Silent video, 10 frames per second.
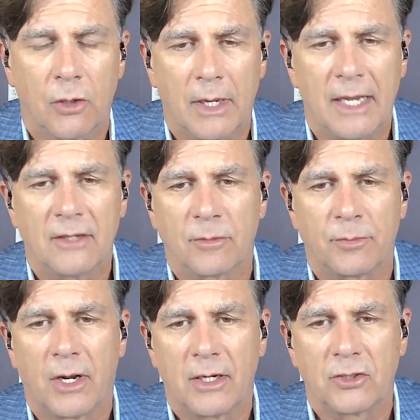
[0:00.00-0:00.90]
as the
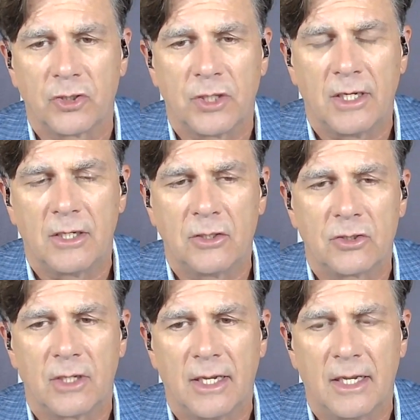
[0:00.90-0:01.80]
products
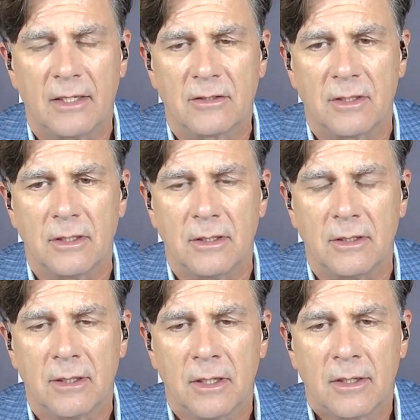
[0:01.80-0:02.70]
change, as
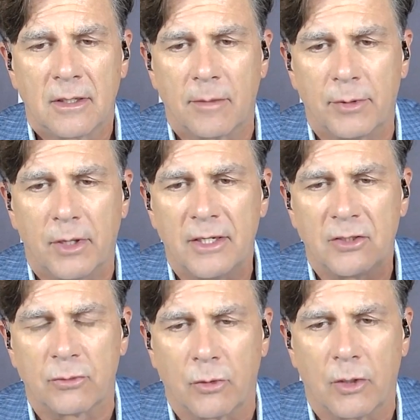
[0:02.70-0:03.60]
the
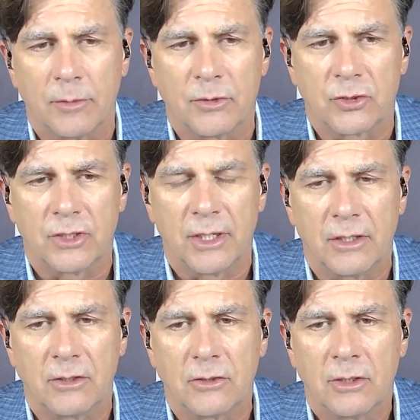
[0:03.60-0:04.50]
compliance requirements
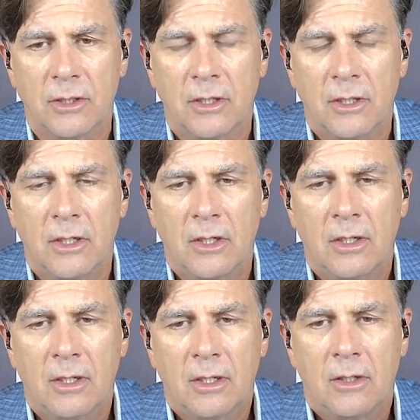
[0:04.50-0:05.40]
change,
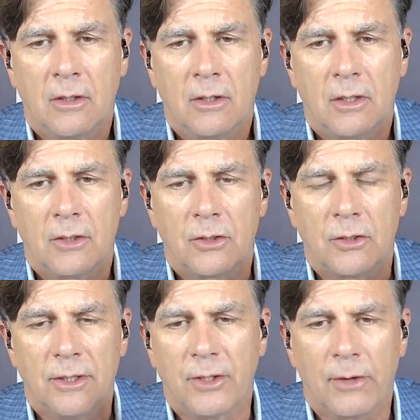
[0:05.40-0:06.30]

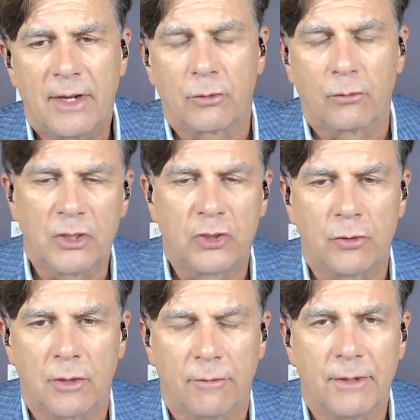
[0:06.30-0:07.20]
you don't have to
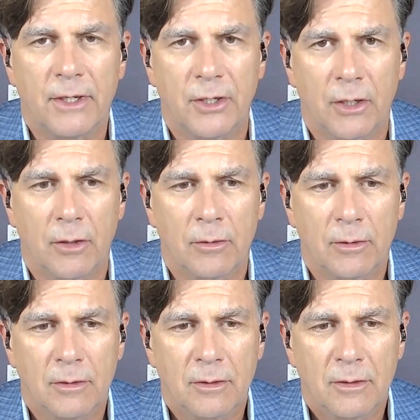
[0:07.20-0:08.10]
reshoot the video.
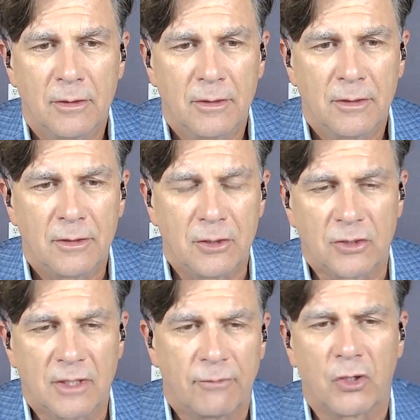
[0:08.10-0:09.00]
You
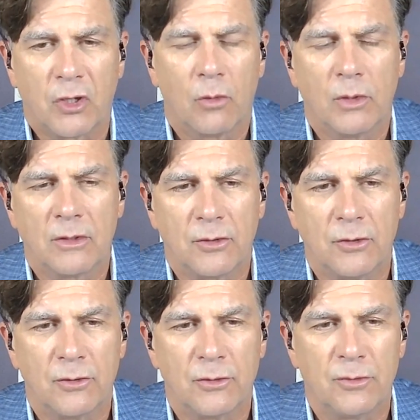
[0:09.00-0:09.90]
just have to go
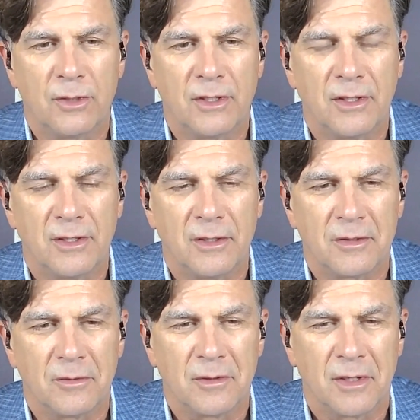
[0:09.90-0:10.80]
into the
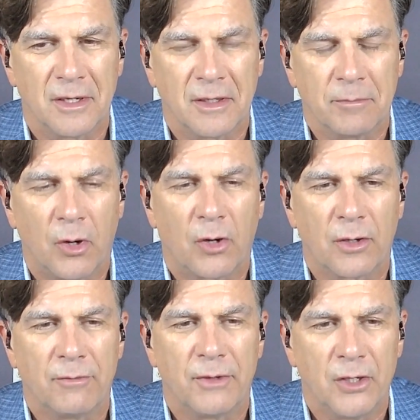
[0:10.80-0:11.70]
part
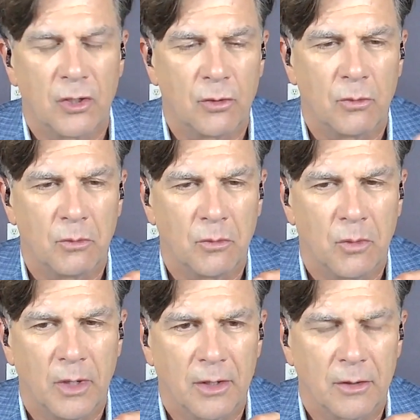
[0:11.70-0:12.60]
of the video
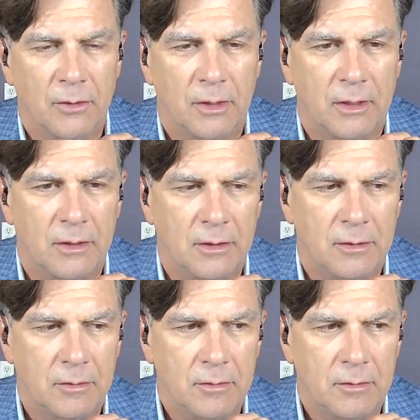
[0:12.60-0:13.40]
where the